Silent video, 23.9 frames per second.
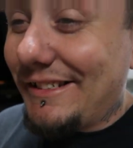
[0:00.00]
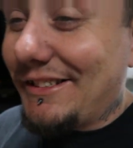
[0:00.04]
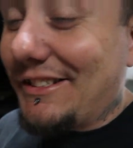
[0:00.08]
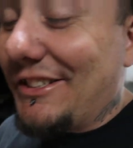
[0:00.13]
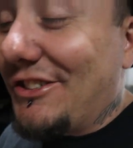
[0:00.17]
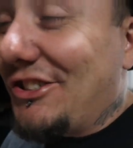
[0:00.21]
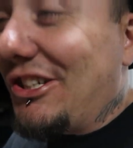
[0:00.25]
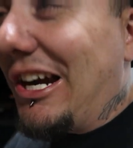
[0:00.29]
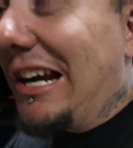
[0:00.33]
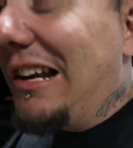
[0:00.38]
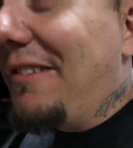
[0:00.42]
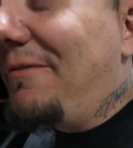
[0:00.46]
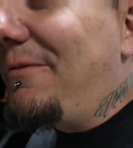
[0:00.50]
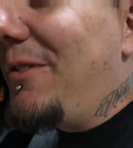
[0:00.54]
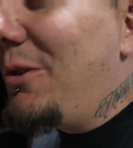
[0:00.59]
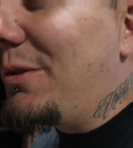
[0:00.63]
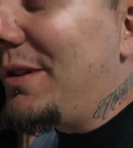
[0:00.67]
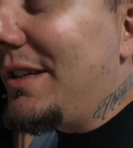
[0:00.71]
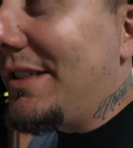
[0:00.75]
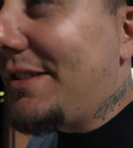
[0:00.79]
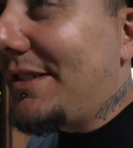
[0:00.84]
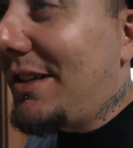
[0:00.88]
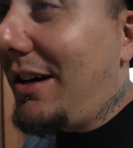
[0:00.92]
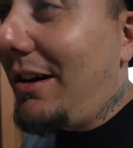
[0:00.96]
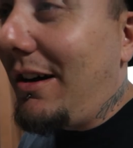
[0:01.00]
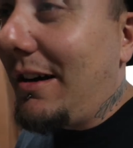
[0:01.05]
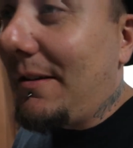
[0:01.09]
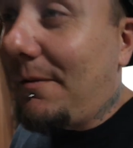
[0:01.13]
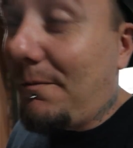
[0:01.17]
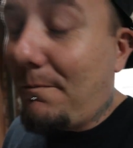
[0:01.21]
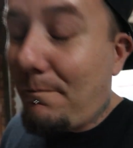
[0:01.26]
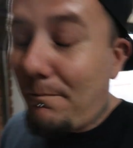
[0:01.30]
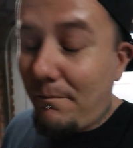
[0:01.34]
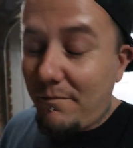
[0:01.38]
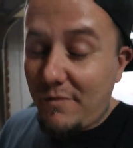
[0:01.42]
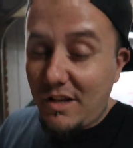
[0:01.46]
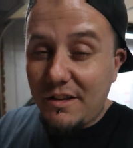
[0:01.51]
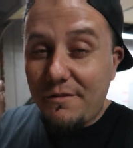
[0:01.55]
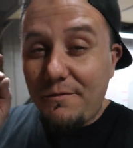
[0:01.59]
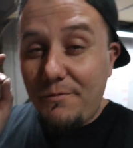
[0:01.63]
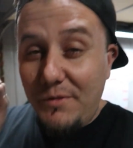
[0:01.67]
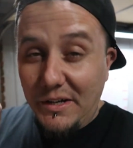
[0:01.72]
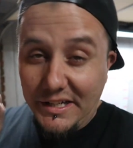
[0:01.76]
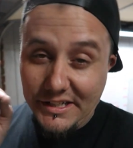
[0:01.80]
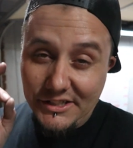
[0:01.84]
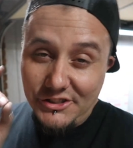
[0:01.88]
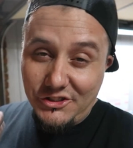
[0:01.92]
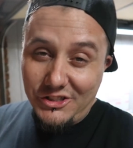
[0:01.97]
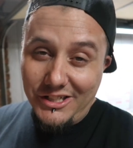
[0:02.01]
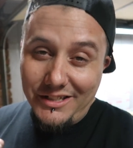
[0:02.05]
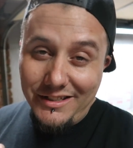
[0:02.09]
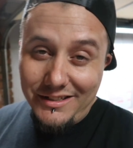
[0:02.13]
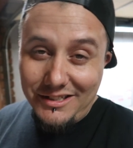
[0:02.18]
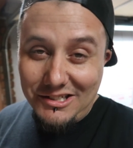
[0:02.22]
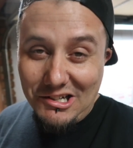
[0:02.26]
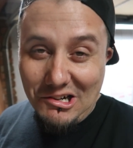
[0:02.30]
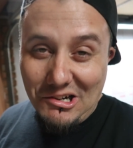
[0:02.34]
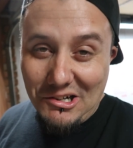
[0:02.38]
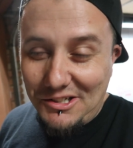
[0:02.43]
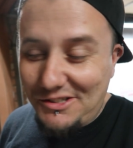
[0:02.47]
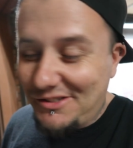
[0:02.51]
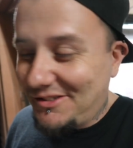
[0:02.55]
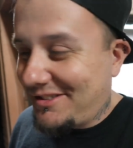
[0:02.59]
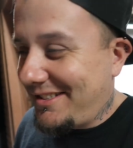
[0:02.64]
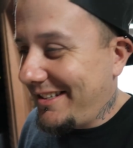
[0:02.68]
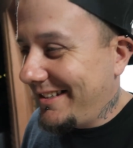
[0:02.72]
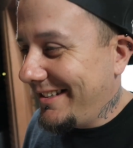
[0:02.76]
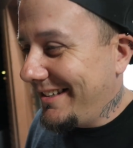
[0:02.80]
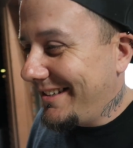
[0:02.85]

is to try to focus on finishing cars.